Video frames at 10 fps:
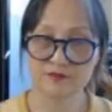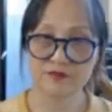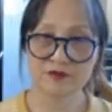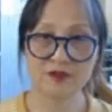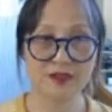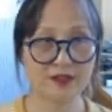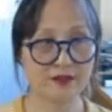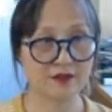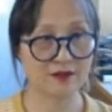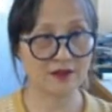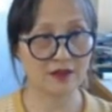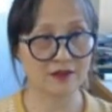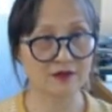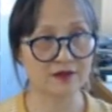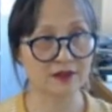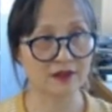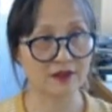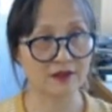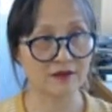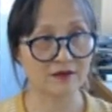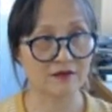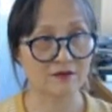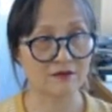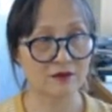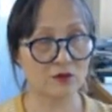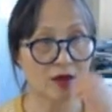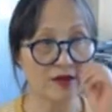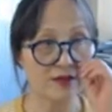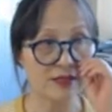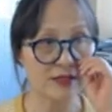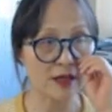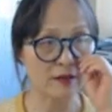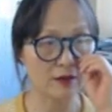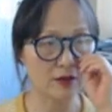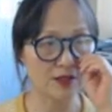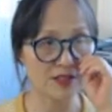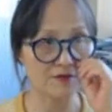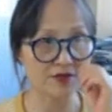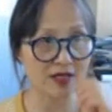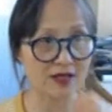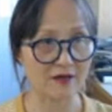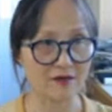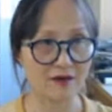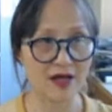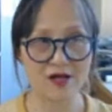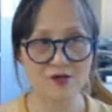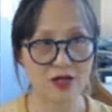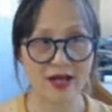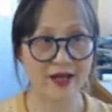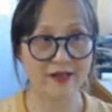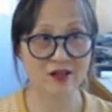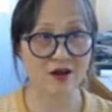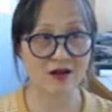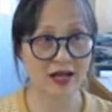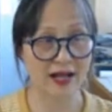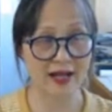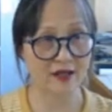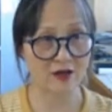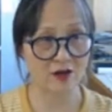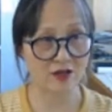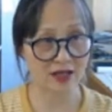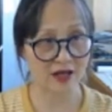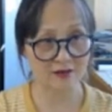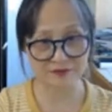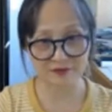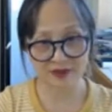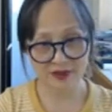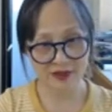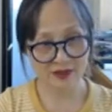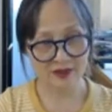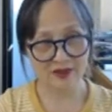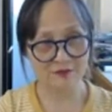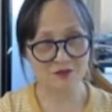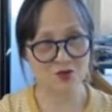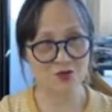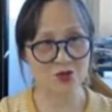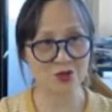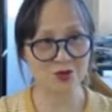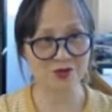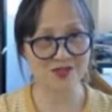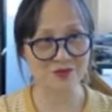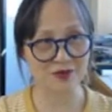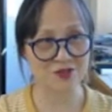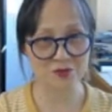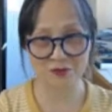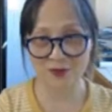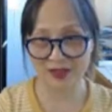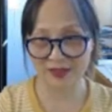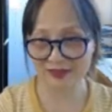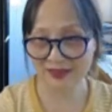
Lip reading: Okay, and the running style, cursive style. Actually, I had hard time to choose which one